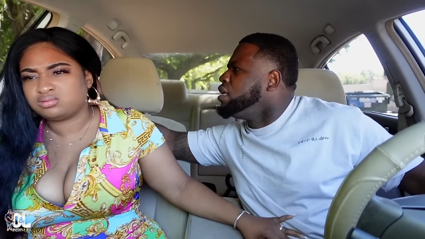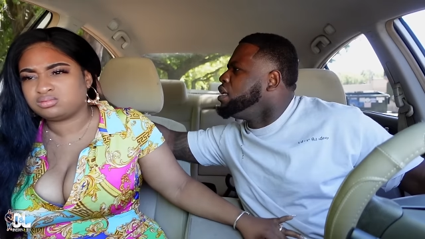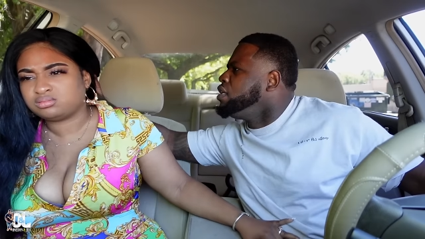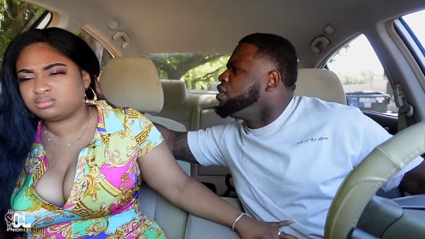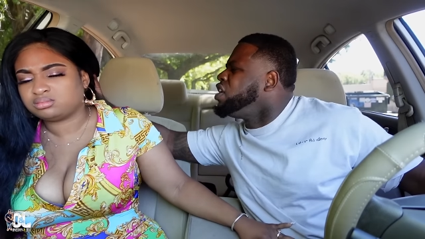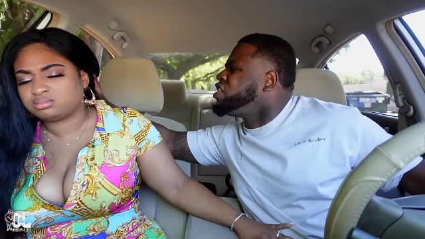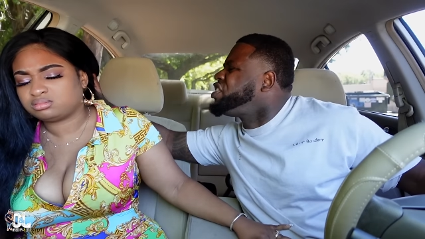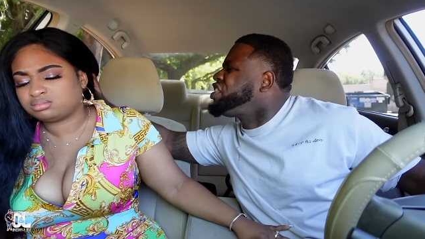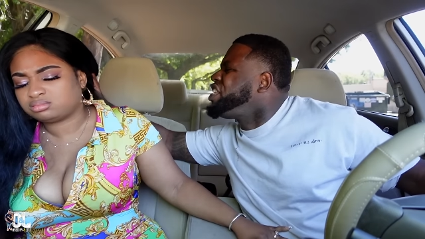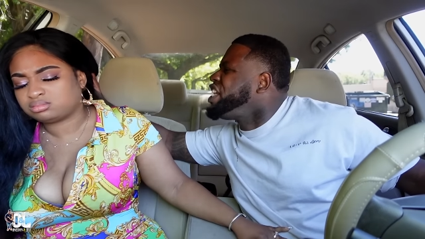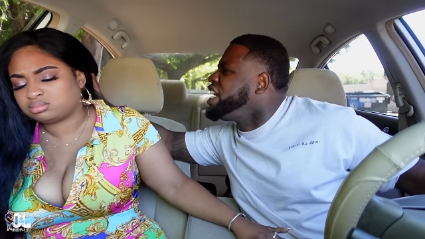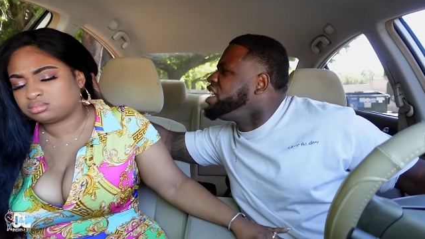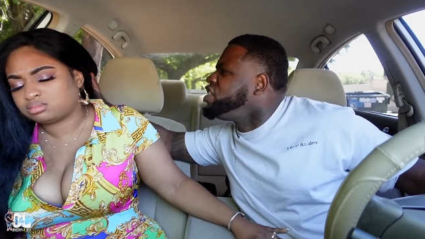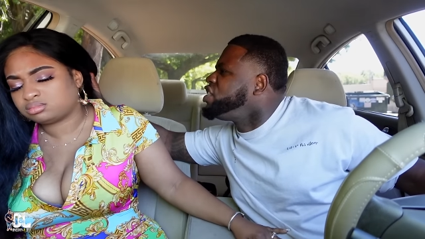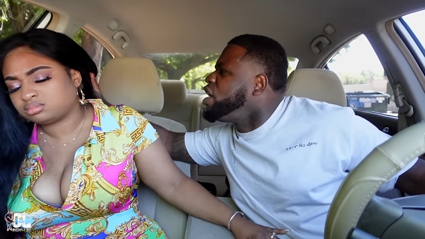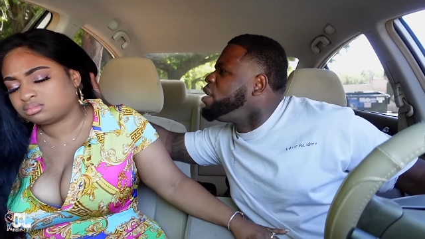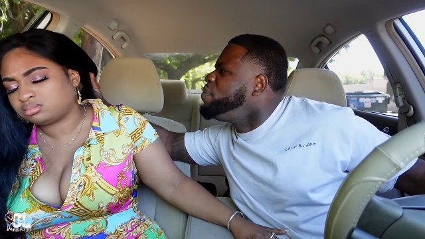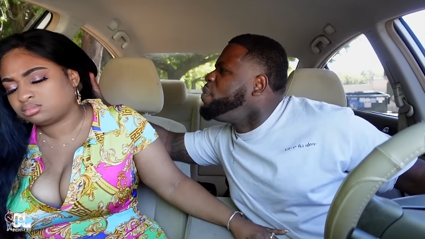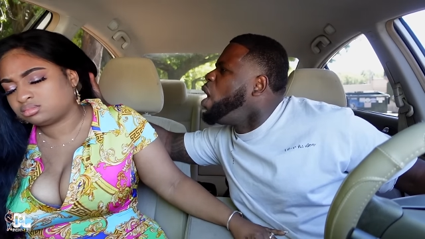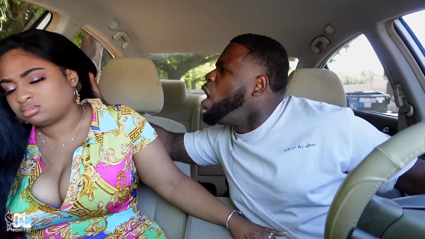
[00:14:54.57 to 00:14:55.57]
Speaker 1: you change
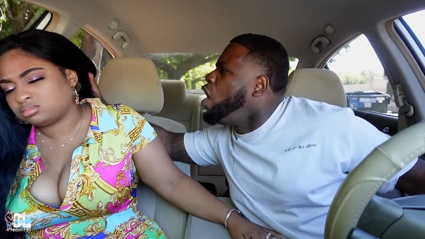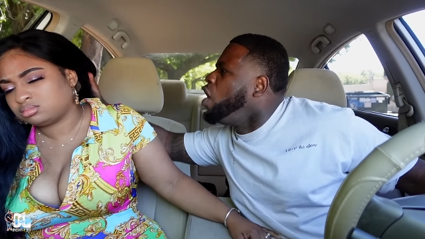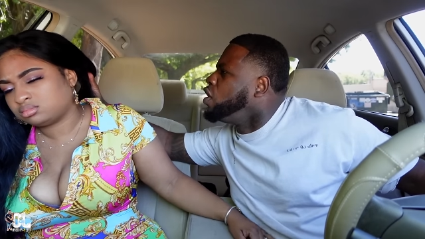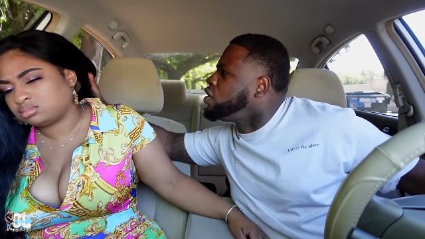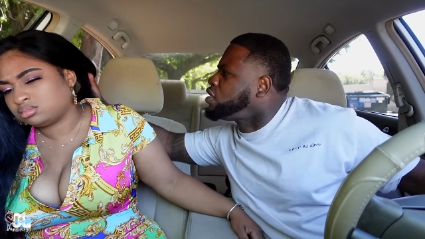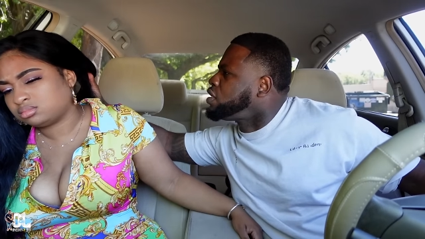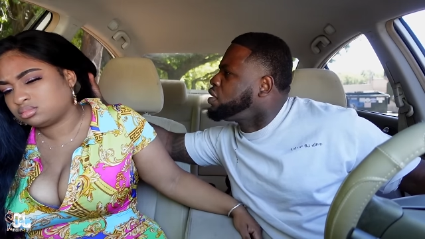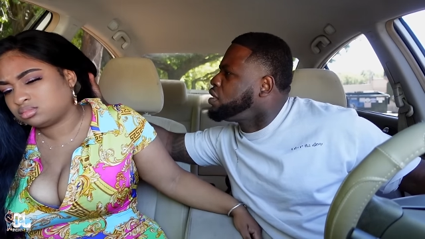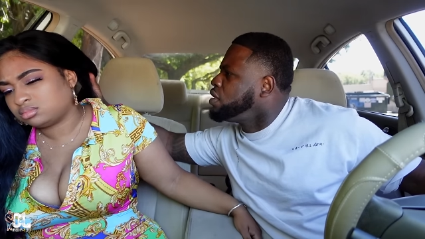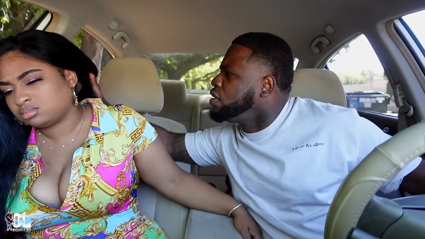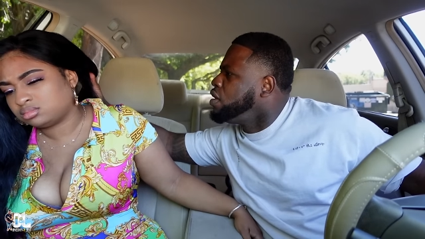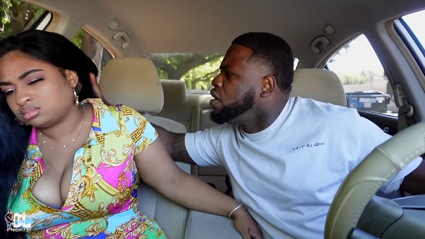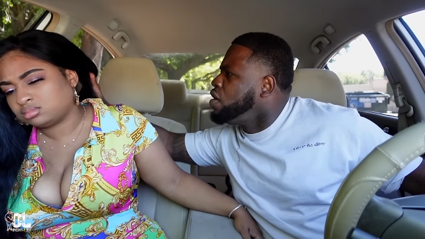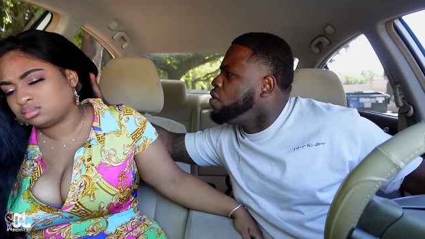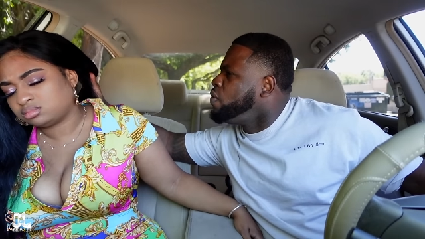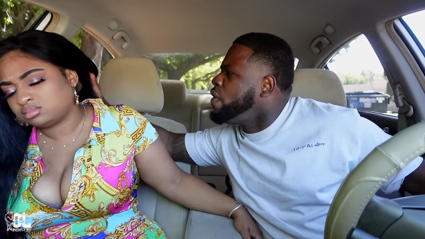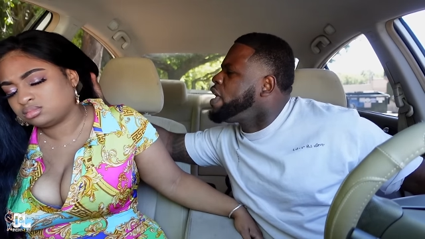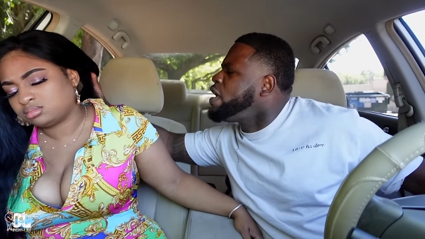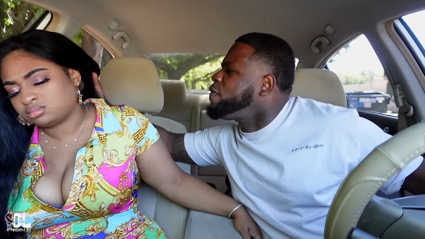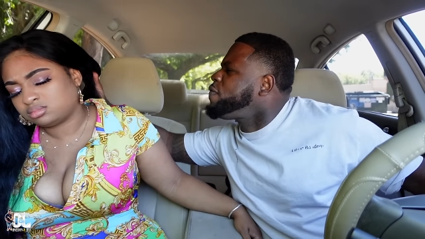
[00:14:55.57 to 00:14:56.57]
your mouth
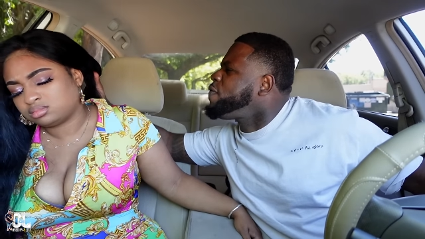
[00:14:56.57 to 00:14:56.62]
When you